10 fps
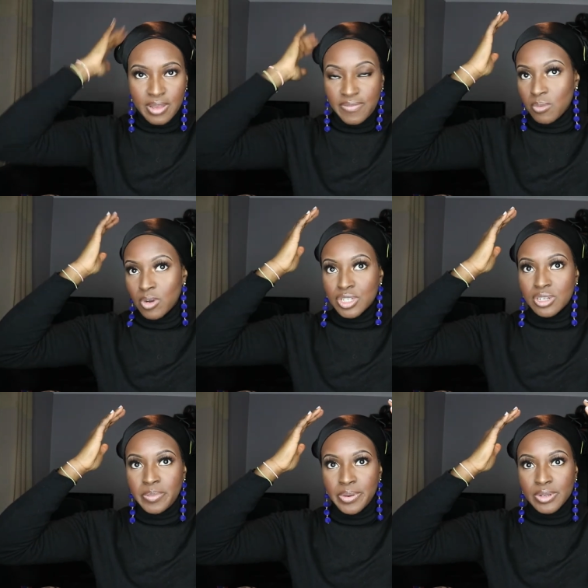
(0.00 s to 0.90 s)
if you want
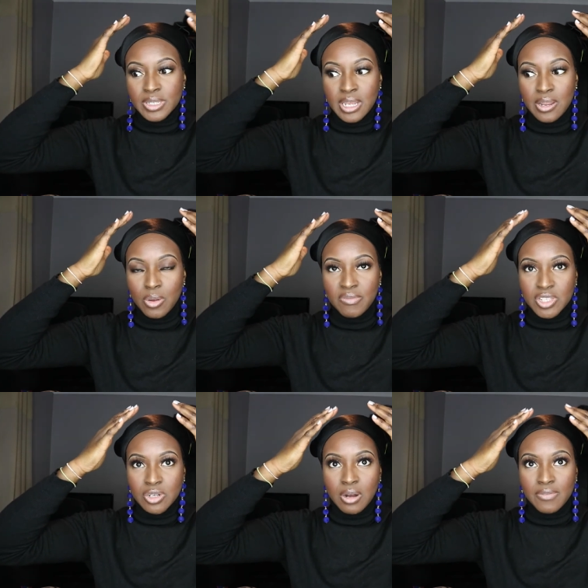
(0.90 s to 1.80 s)
to put an over
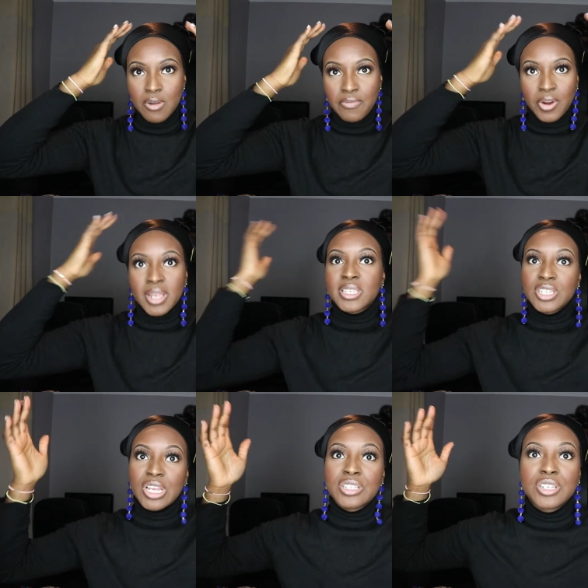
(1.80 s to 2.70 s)
scarf over, I
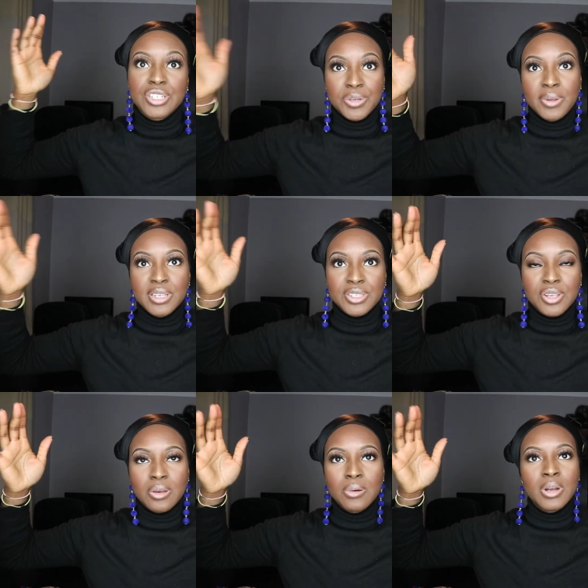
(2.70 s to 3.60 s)
suggest doing
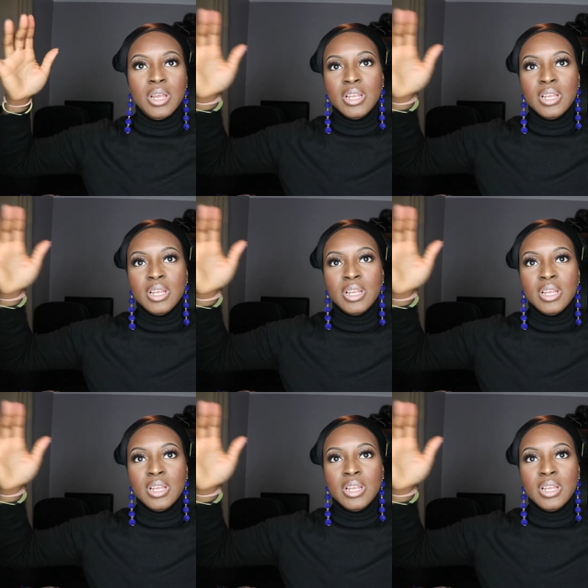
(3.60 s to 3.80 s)
so,